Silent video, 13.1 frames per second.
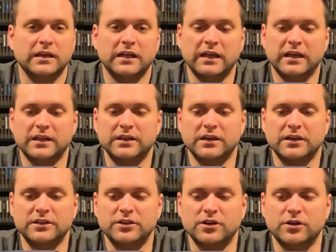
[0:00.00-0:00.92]

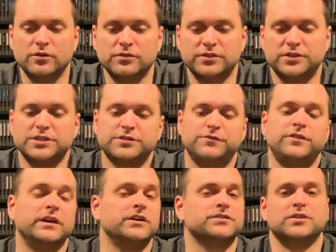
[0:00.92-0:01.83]
And, you know, this
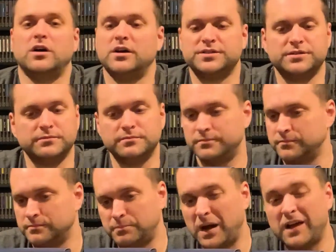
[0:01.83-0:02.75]
figure's awesome.
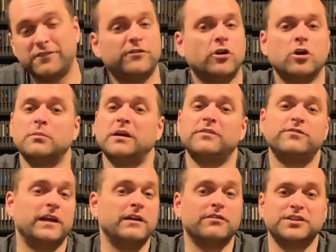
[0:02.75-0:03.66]
By far my
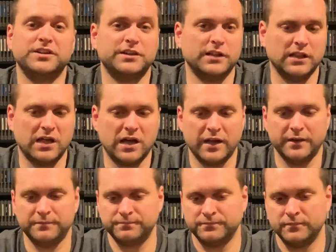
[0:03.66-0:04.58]
favorite in the
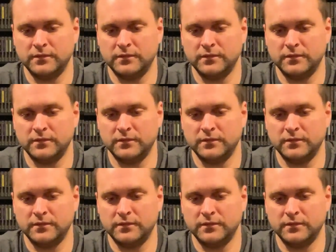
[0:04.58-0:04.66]
line.